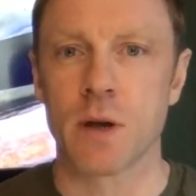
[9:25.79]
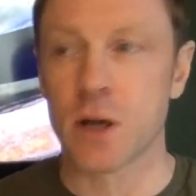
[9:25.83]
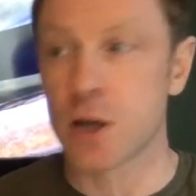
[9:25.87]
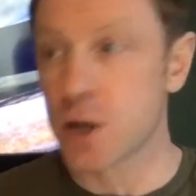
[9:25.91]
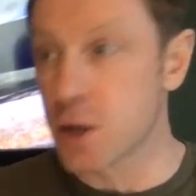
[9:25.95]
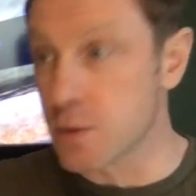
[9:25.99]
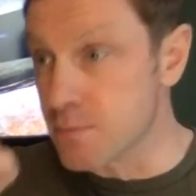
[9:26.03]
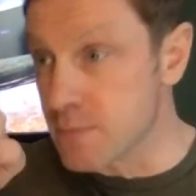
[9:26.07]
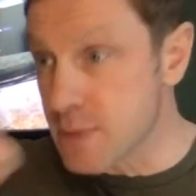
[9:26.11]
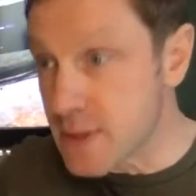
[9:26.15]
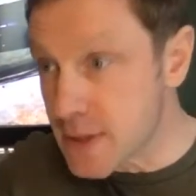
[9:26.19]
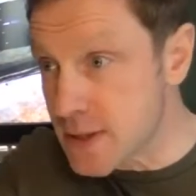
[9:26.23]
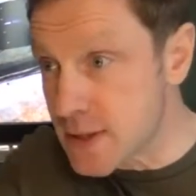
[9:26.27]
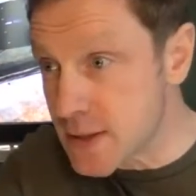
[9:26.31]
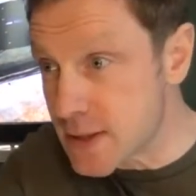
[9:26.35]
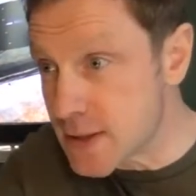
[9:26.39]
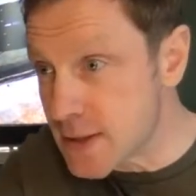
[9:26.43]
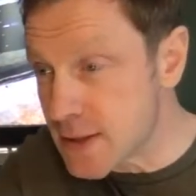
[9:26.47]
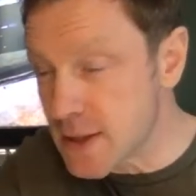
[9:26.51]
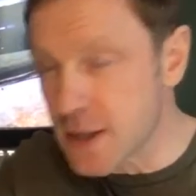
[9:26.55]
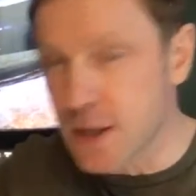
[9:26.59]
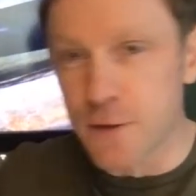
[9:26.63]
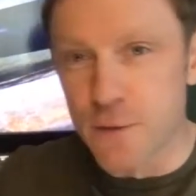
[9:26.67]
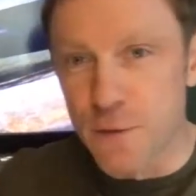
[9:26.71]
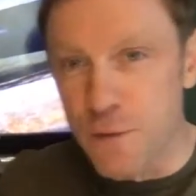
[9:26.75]
You
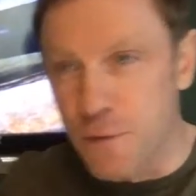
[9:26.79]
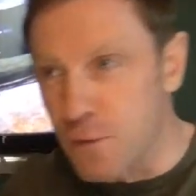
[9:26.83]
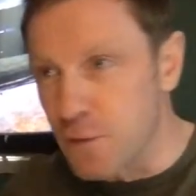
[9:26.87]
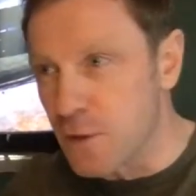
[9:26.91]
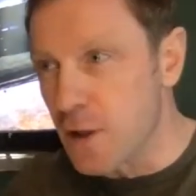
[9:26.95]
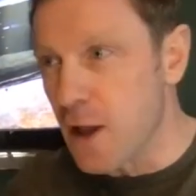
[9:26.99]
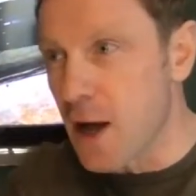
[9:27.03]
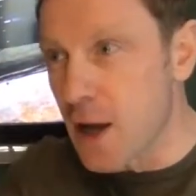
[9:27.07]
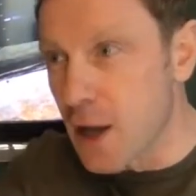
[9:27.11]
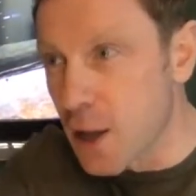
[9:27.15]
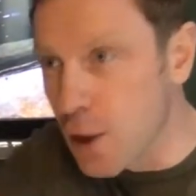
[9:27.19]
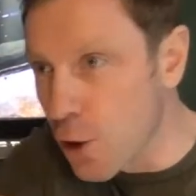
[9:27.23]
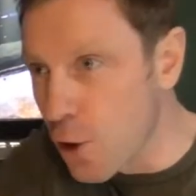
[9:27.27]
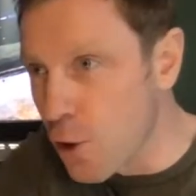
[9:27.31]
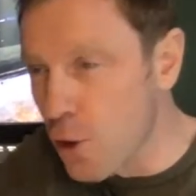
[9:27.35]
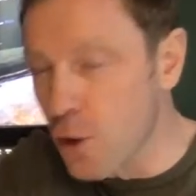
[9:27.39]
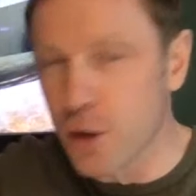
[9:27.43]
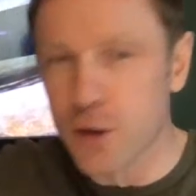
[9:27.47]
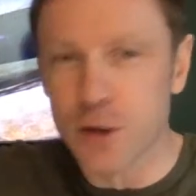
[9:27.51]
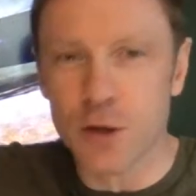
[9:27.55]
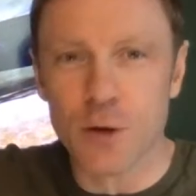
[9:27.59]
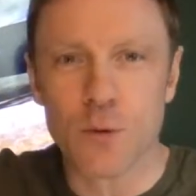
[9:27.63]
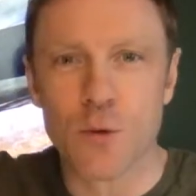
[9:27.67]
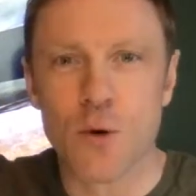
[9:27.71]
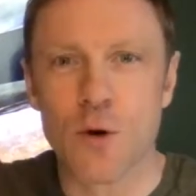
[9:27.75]
can fly along
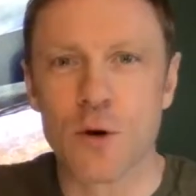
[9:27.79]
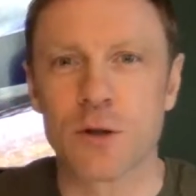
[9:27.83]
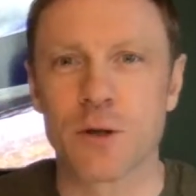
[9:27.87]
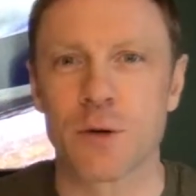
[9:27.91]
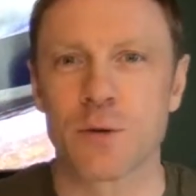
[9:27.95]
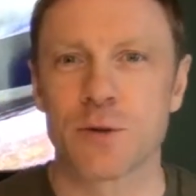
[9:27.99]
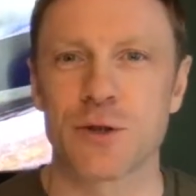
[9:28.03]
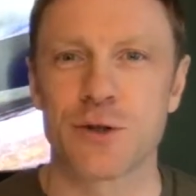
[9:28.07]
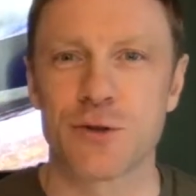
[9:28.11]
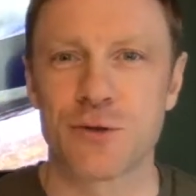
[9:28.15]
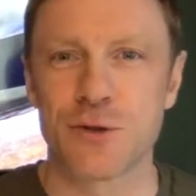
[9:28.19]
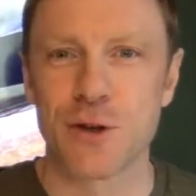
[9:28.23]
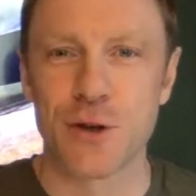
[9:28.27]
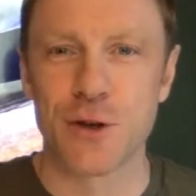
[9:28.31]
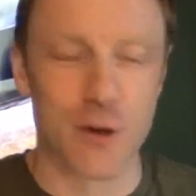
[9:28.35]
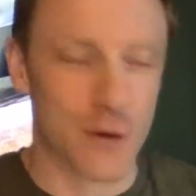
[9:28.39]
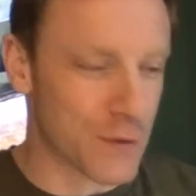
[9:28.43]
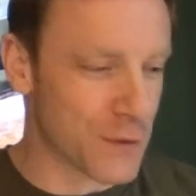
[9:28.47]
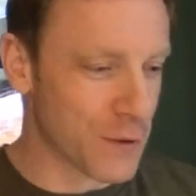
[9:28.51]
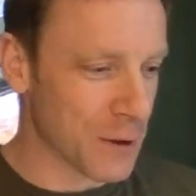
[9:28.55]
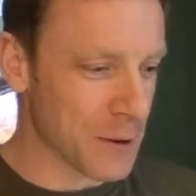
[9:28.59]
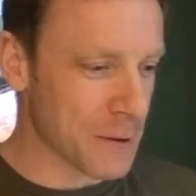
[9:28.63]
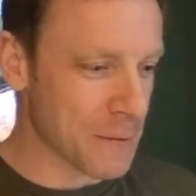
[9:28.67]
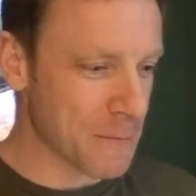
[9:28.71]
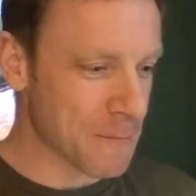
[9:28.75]
underwater, which is really good
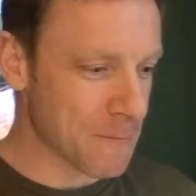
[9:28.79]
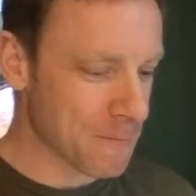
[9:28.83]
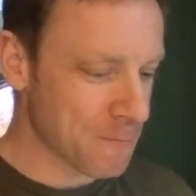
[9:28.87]
fun.